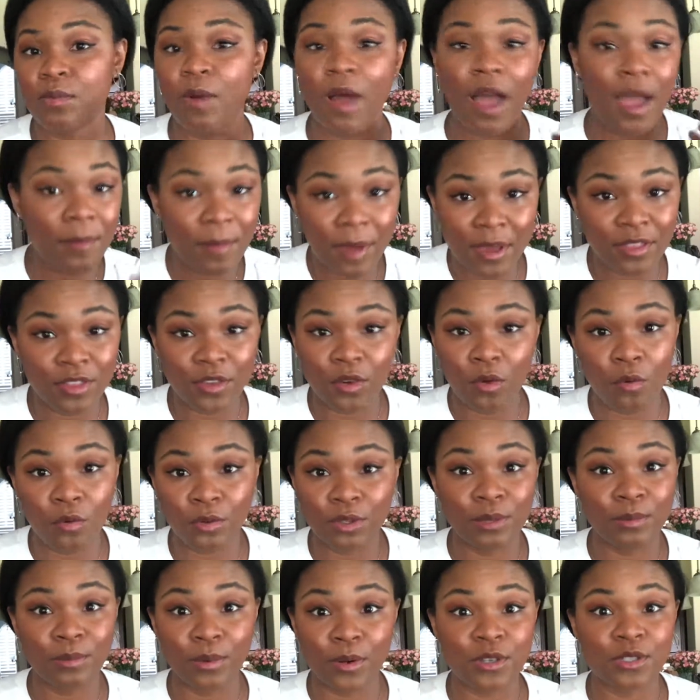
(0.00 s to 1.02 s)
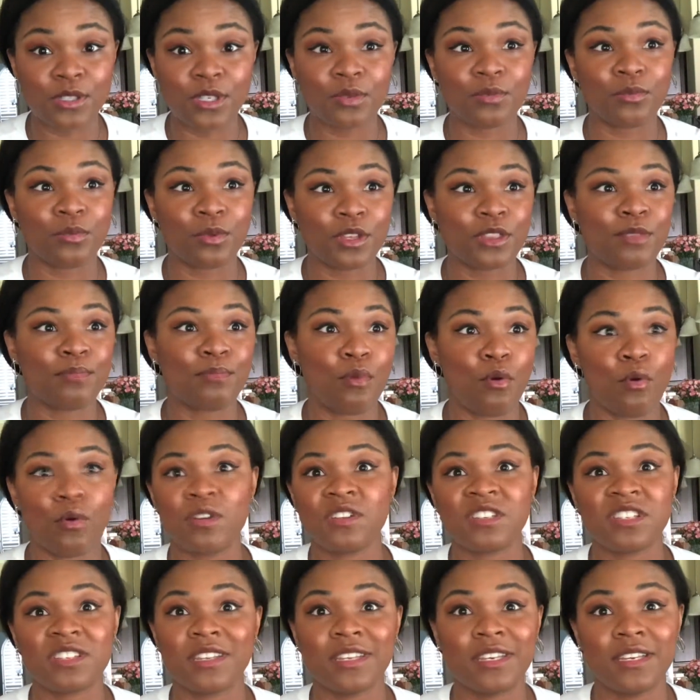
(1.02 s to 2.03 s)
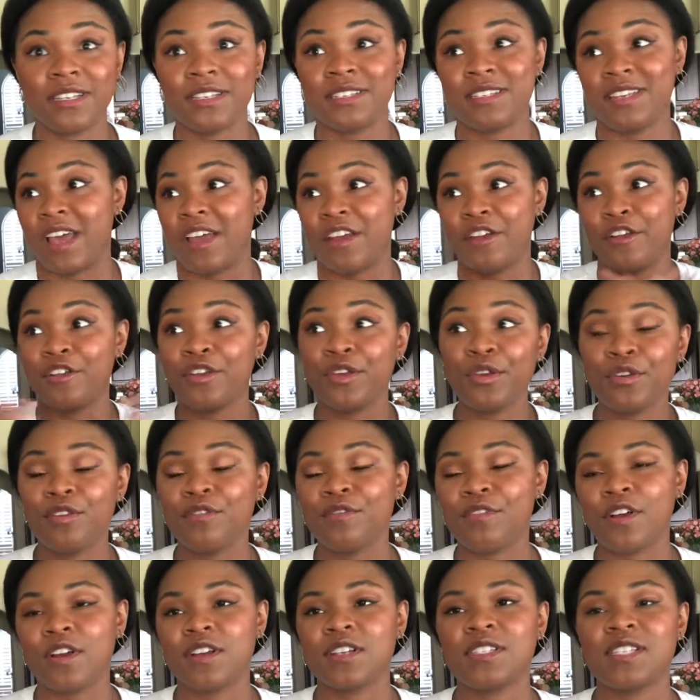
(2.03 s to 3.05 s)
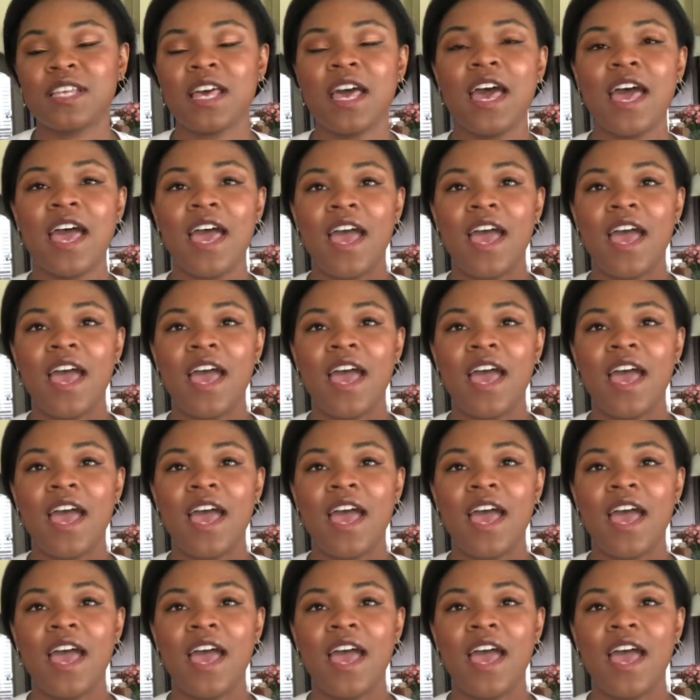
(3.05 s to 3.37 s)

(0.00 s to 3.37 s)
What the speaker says: Why am I the only person with pores in the entire universe?